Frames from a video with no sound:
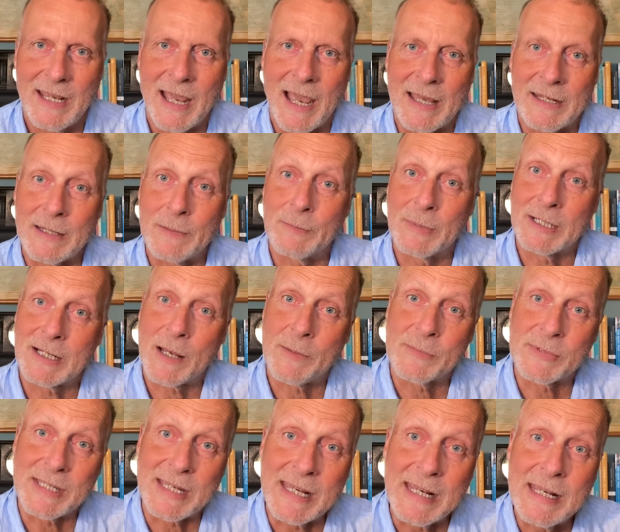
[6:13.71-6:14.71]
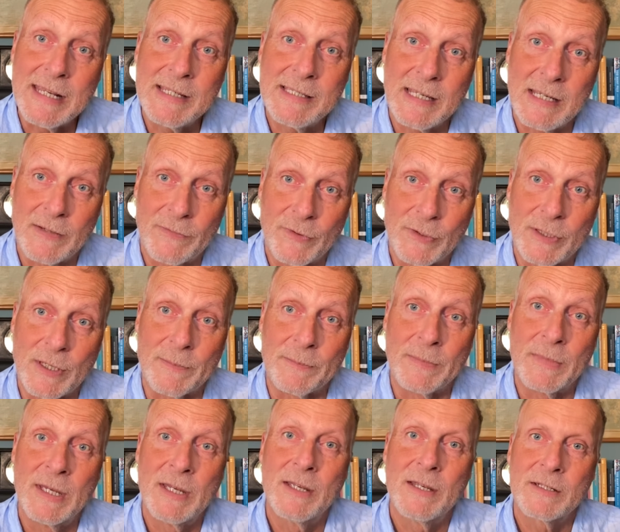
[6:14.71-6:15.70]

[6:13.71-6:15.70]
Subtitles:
and it becomes easier for them